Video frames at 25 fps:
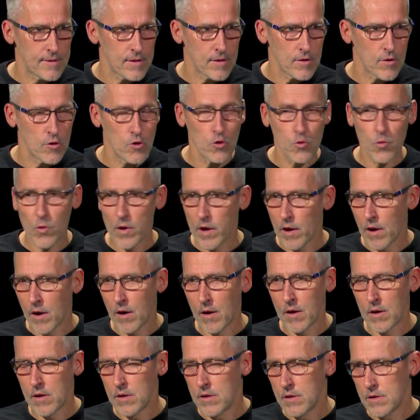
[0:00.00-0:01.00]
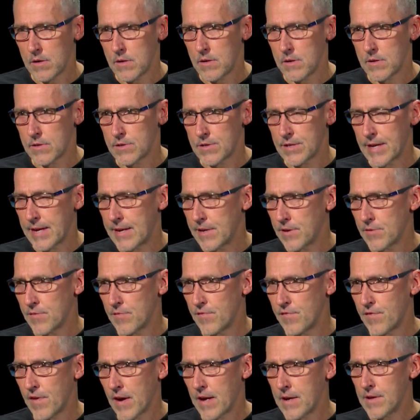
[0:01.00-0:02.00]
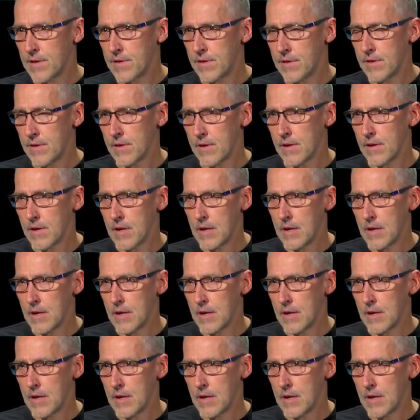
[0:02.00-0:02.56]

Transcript: to who we are as Kingdom Faith.